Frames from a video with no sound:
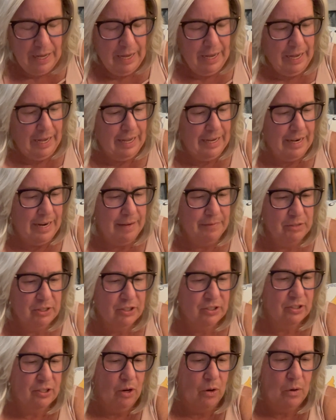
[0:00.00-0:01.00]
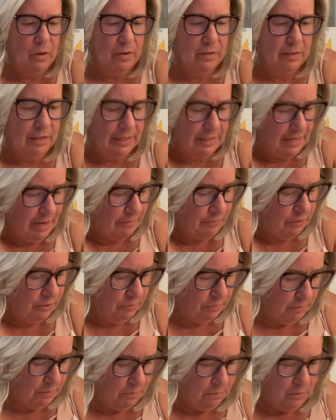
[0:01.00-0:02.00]
And I'm just going like every
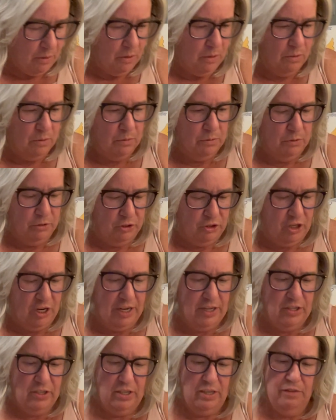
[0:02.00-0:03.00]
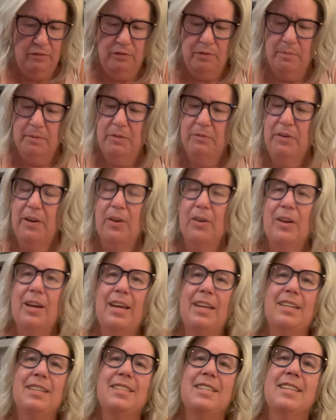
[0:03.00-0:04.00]
3 rows, changing from the
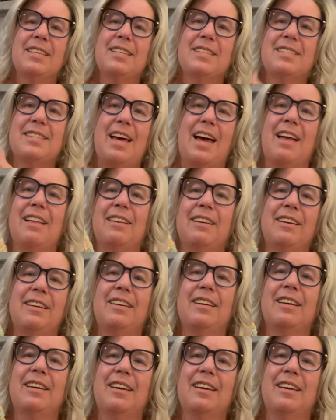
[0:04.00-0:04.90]
variegated to the solid.